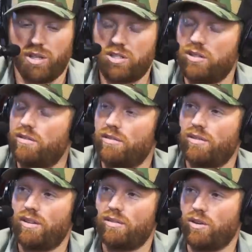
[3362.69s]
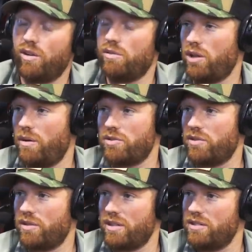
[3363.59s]
that's the, the llamas
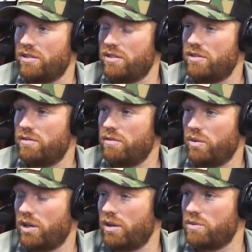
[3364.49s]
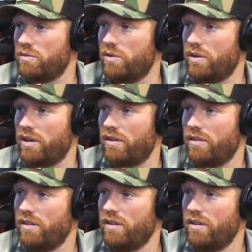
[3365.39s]
are the easiest when it comes to foot care.